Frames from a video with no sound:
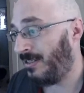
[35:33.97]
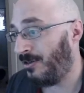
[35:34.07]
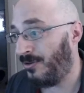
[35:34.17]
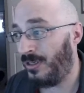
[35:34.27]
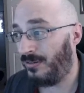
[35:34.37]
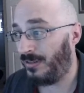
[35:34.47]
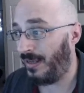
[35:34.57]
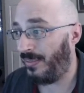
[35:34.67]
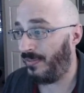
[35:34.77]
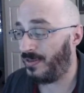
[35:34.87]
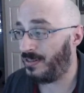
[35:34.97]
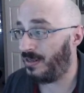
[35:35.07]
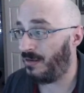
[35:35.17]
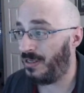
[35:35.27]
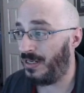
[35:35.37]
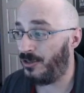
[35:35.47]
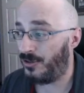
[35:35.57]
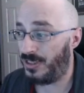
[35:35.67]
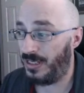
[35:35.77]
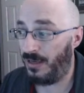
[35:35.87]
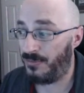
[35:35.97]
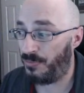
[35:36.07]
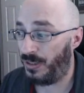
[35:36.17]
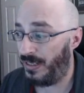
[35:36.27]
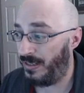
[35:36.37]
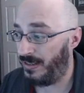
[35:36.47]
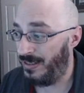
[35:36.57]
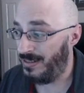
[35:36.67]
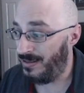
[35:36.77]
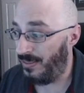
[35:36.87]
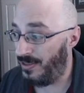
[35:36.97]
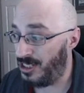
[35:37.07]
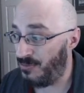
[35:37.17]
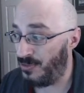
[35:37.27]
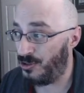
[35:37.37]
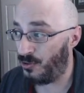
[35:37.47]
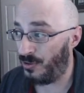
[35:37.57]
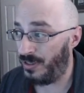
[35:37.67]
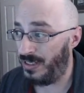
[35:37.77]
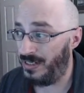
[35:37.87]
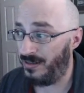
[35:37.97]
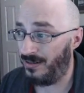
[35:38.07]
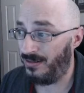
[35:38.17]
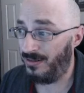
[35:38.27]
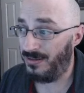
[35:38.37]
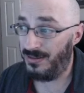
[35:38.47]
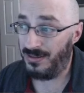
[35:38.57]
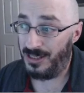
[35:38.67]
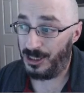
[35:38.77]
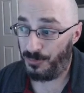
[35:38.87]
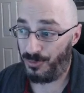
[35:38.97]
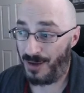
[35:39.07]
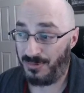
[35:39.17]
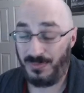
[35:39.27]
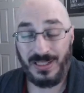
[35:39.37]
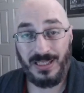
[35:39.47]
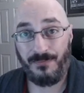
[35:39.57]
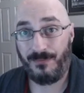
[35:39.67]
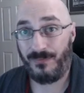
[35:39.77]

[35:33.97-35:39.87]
don't know. I think this is going to be an interesting game to play. This majority here is probably